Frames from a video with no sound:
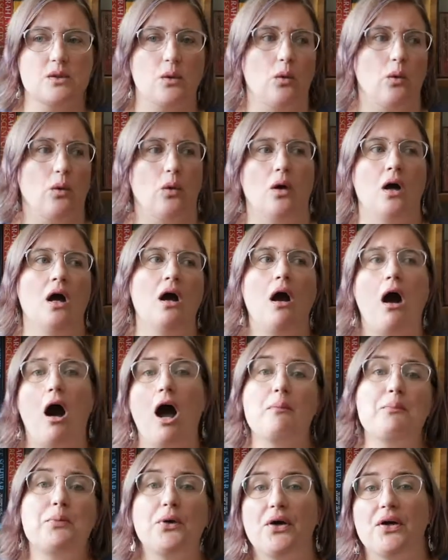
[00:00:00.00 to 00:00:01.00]
or
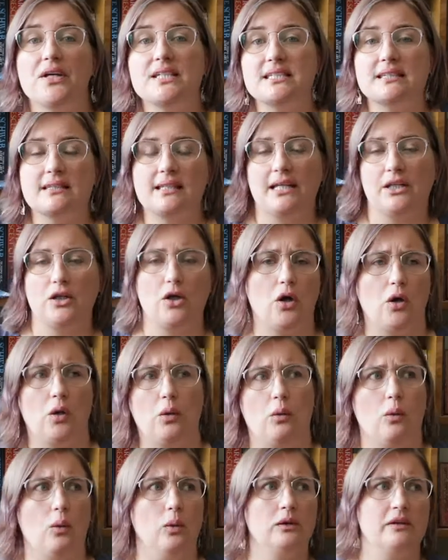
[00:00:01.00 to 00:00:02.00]
I personally
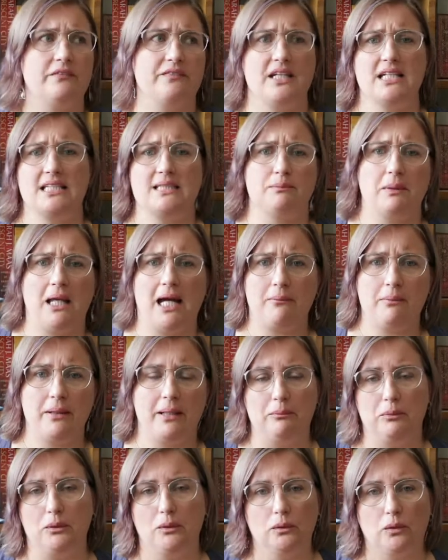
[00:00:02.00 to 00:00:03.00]
know all of these black
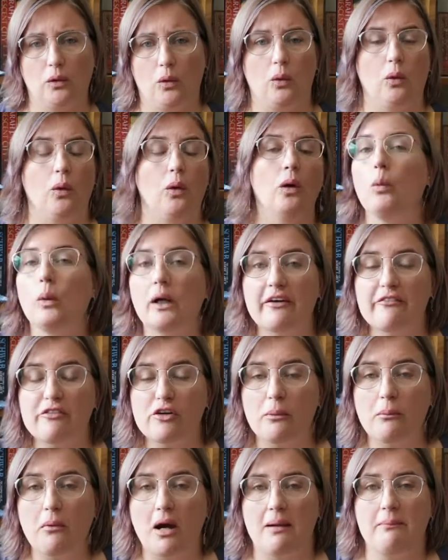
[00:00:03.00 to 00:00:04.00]
people, or whatever
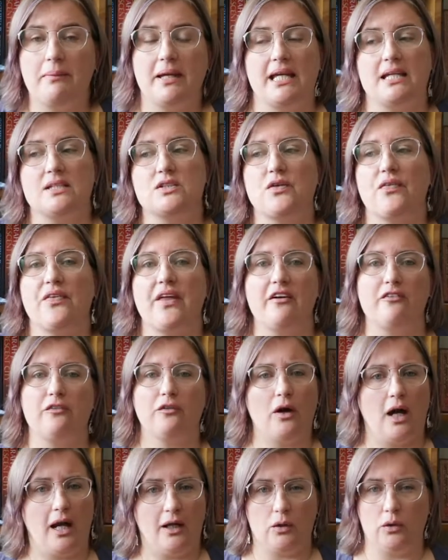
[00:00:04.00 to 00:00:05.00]
it might be, so
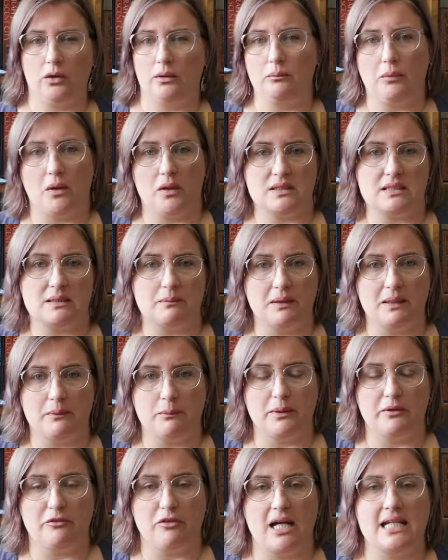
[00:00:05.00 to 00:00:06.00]
therefore I couldn't possibly
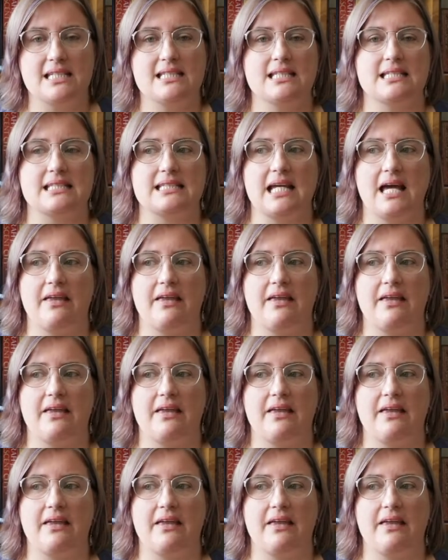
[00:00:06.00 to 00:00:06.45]
be racist.